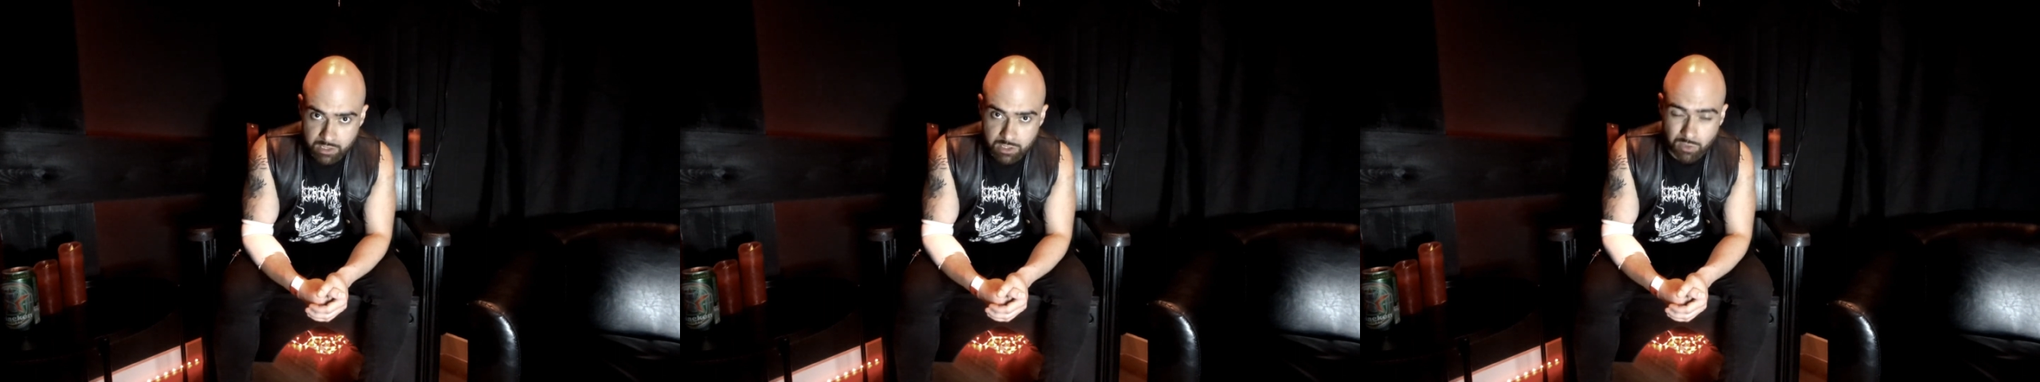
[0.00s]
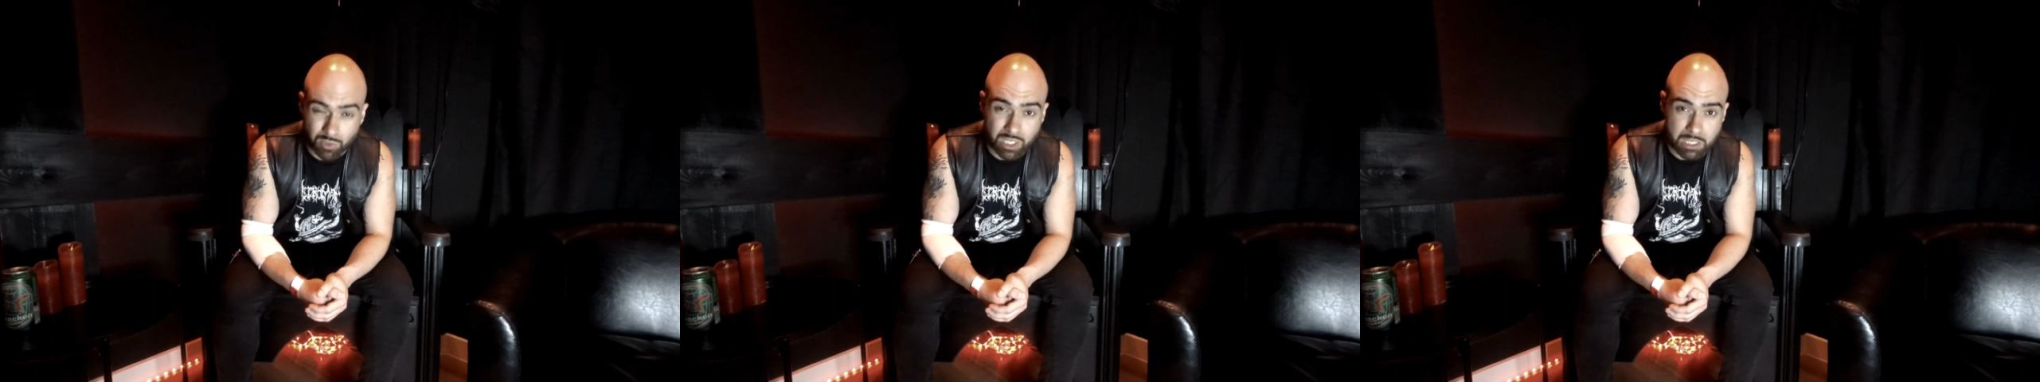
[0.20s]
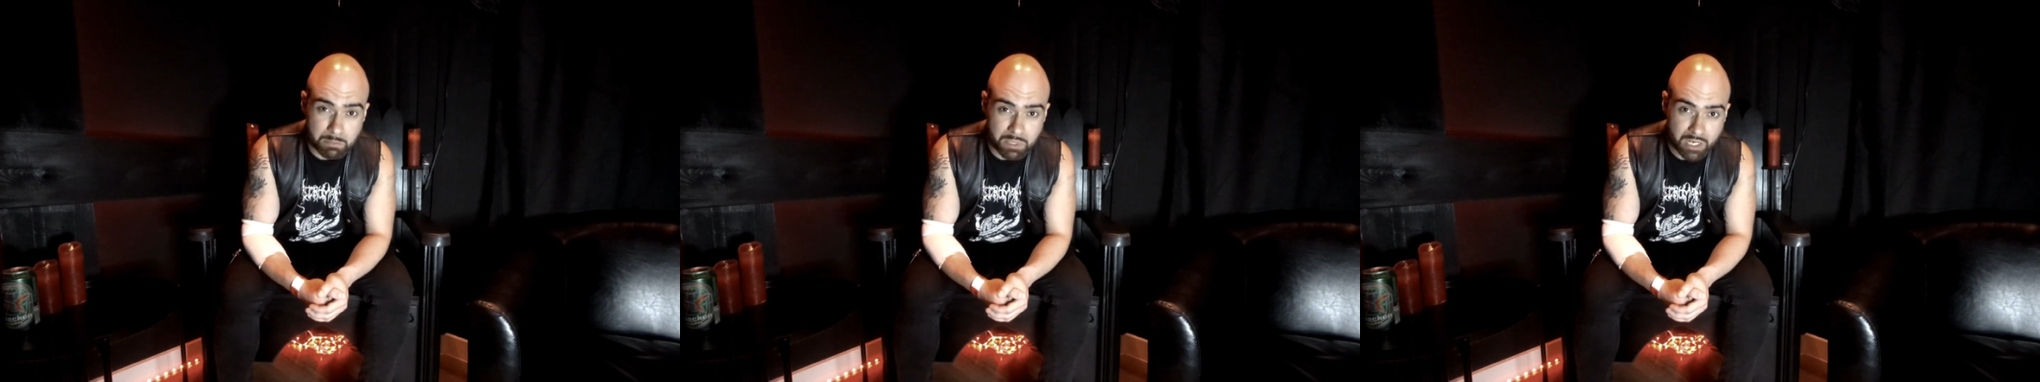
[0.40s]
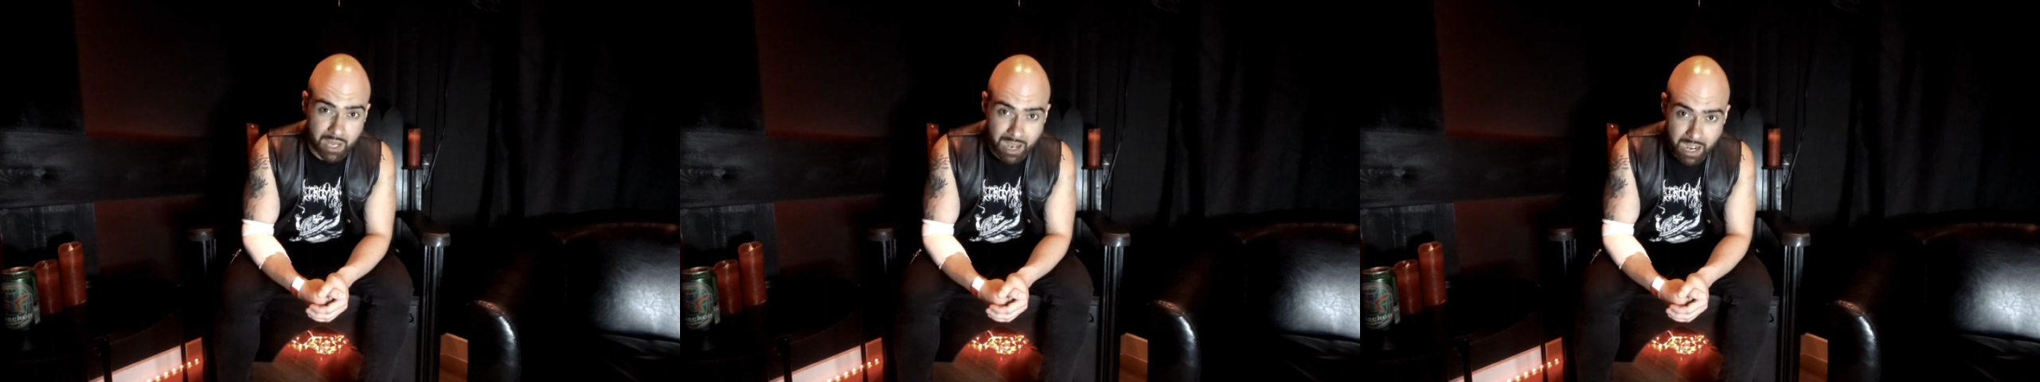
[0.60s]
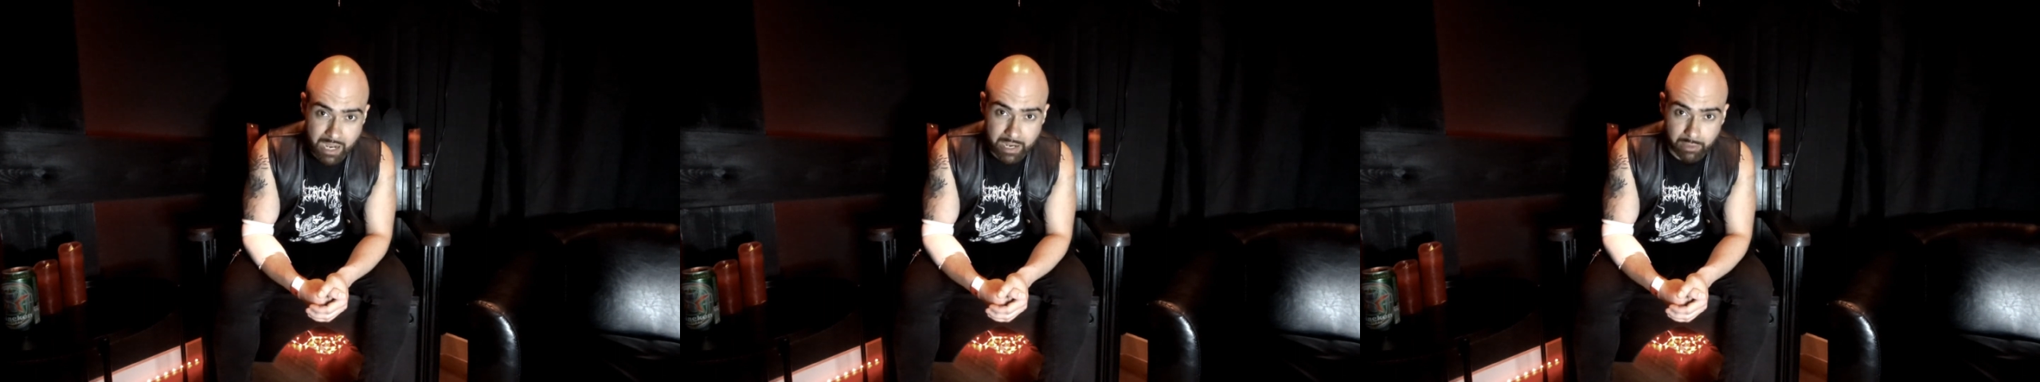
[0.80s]
So keep an
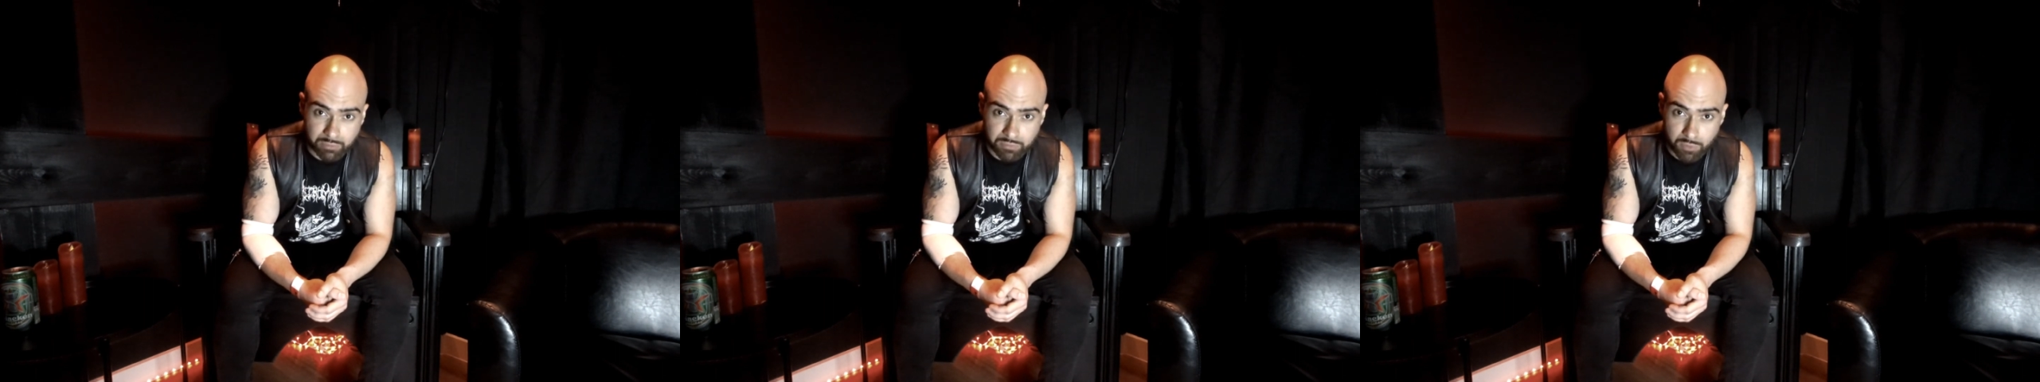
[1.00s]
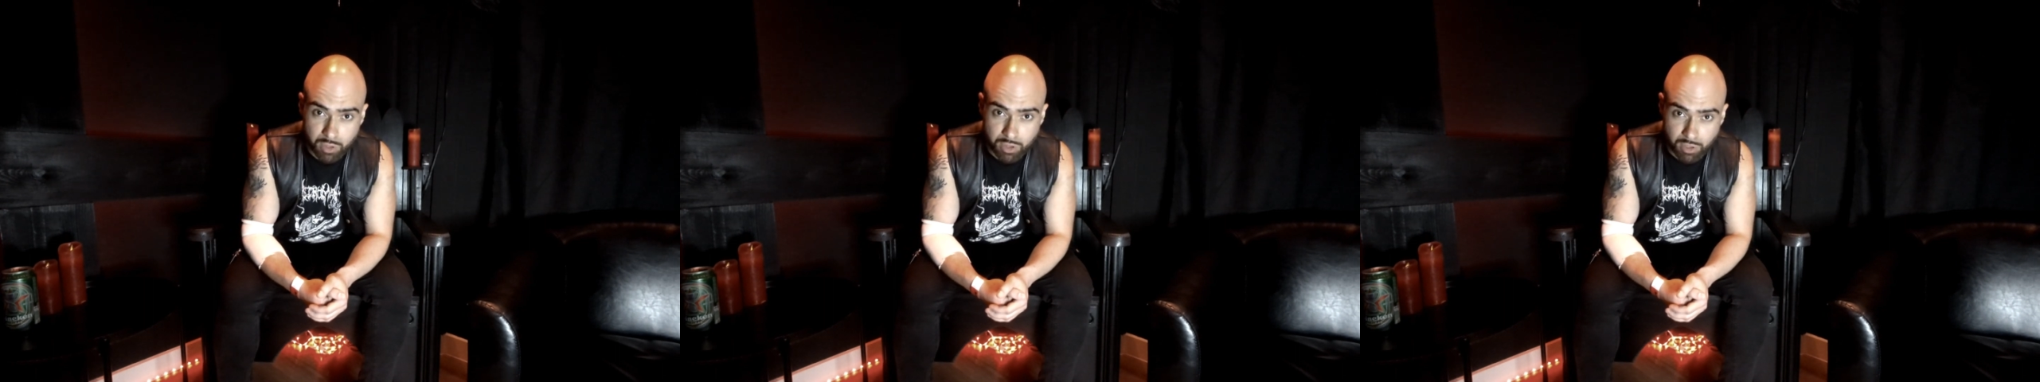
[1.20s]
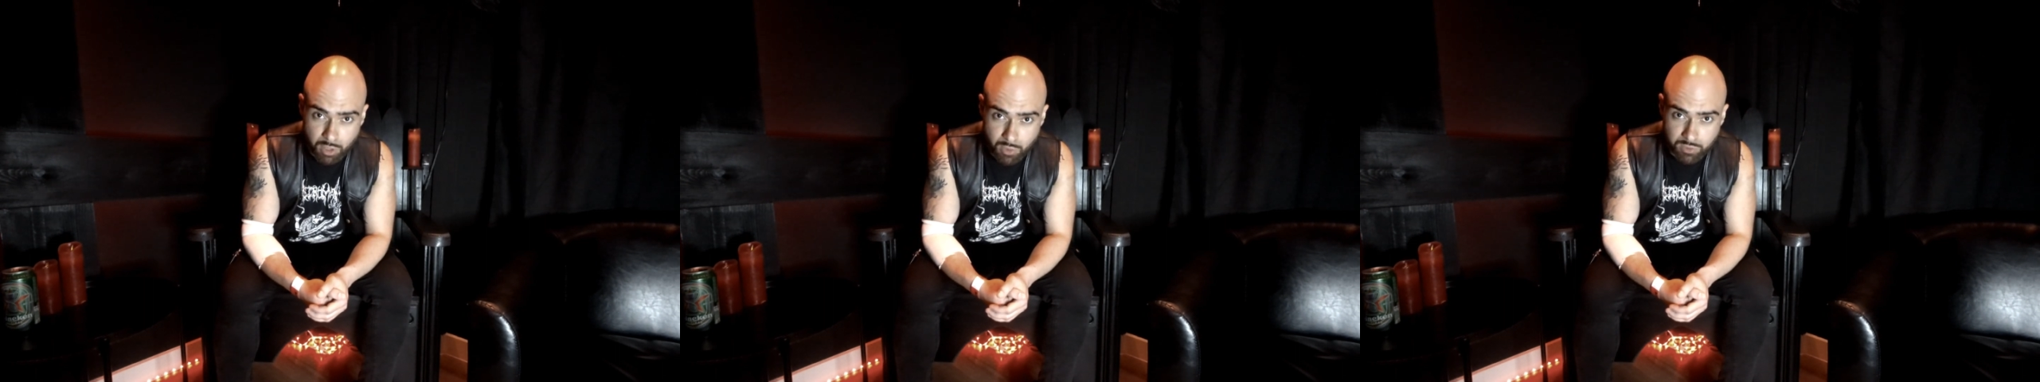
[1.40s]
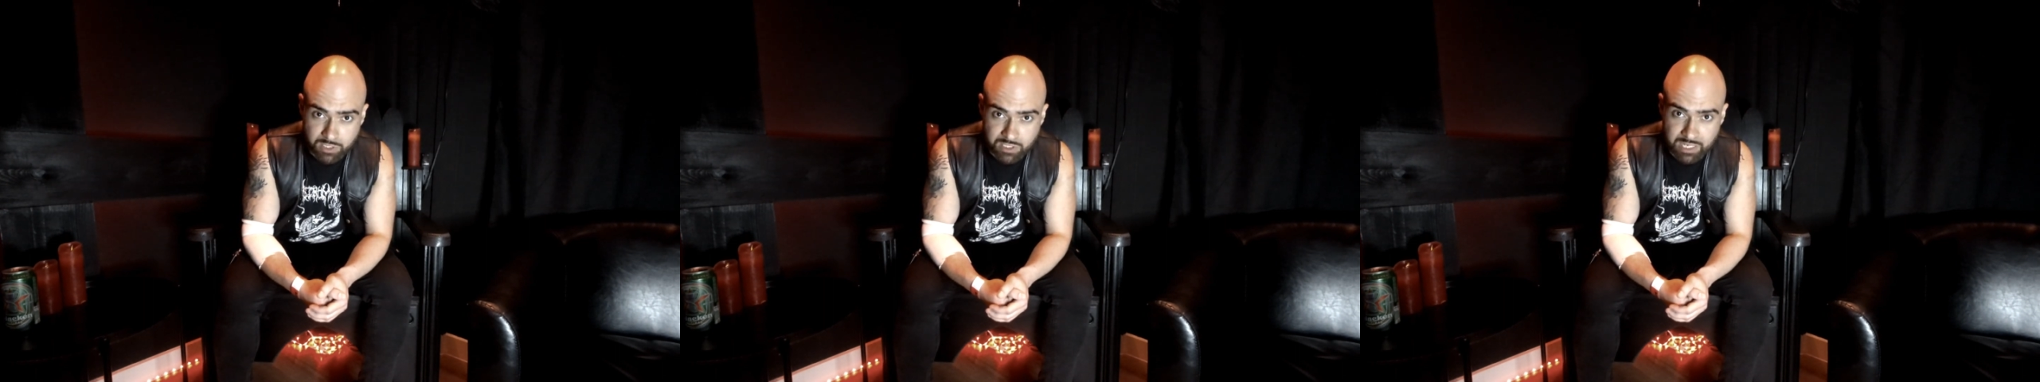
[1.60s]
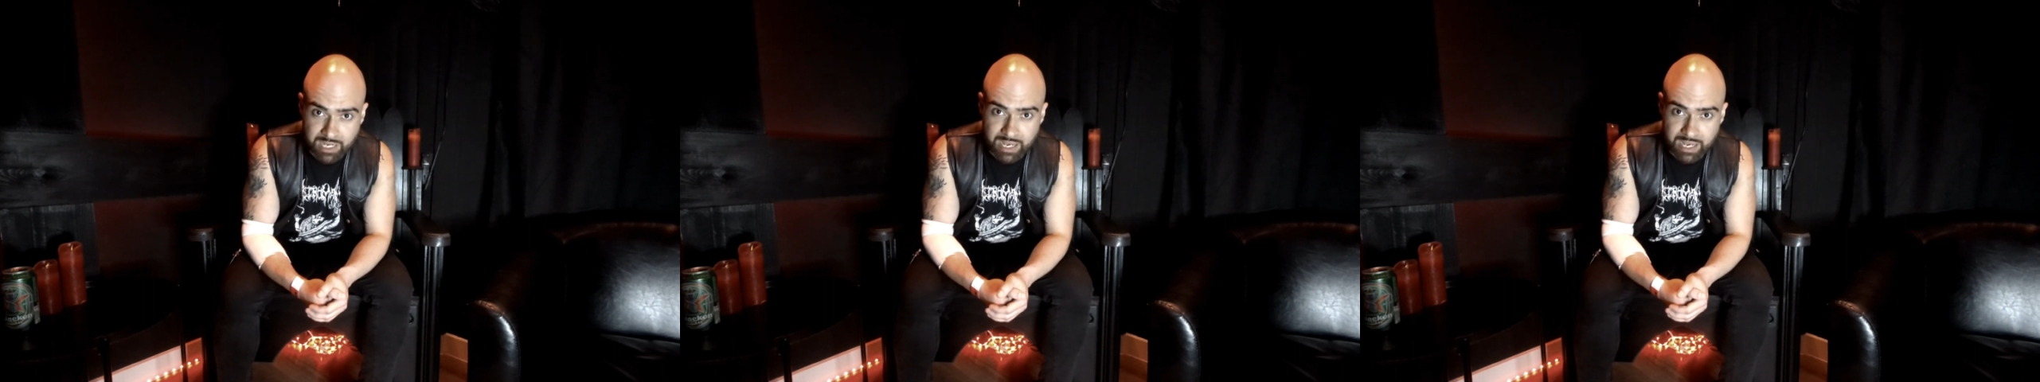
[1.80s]
eye out for those.